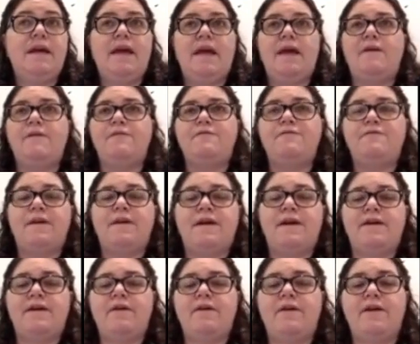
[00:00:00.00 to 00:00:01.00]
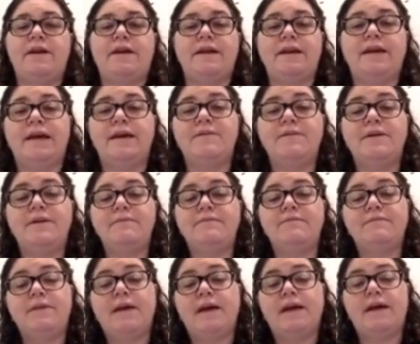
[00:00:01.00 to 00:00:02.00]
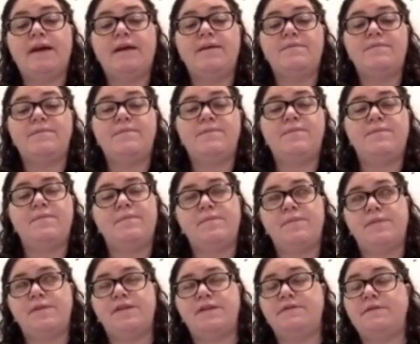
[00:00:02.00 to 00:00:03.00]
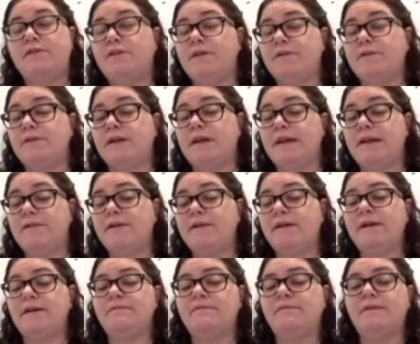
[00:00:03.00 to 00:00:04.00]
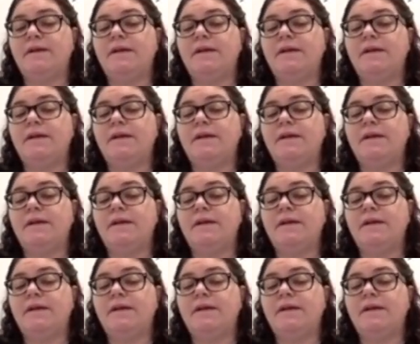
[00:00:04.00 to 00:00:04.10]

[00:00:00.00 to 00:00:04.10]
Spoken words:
how far I can cover the geographical area,